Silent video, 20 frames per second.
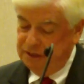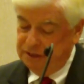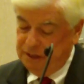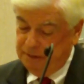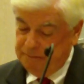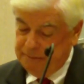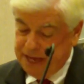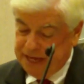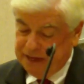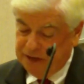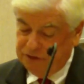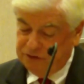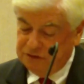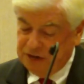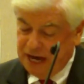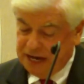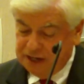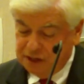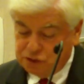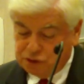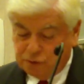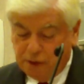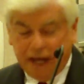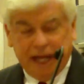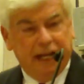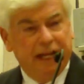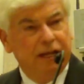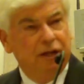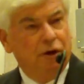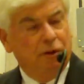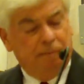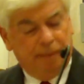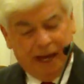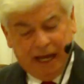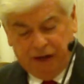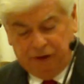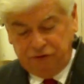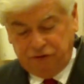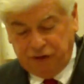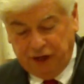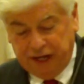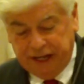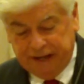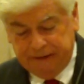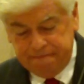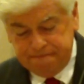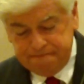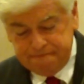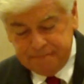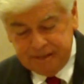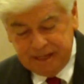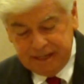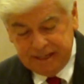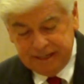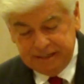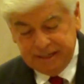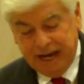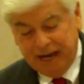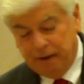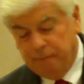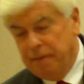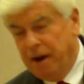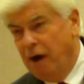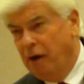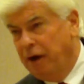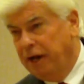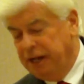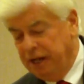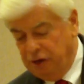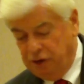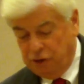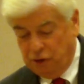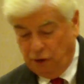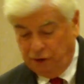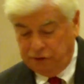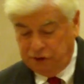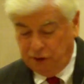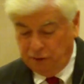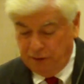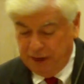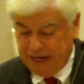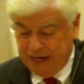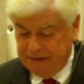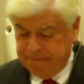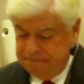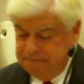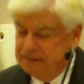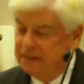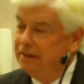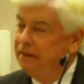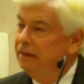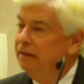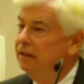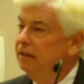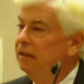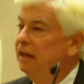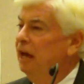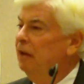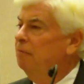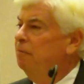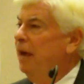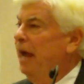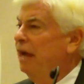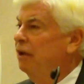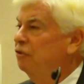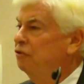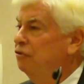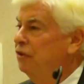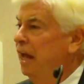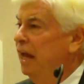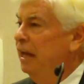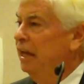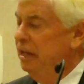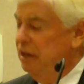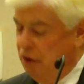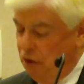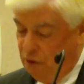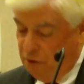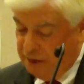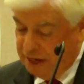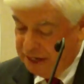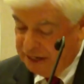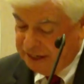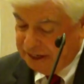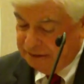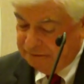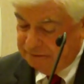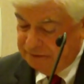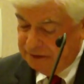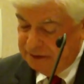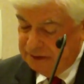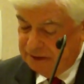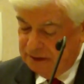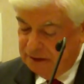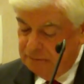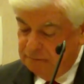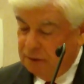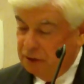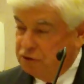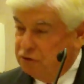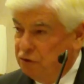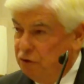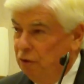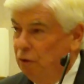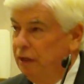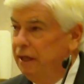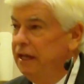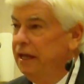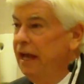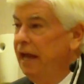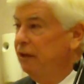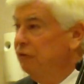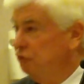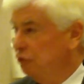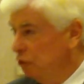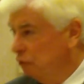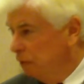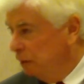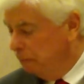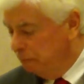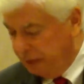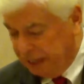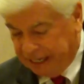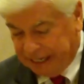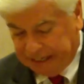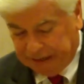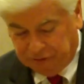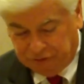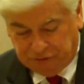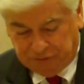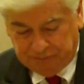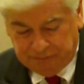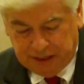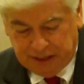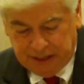that make us not Israeli or Palestinian, not American or North Korean, not Pakistani or Indian, but truly as human beings.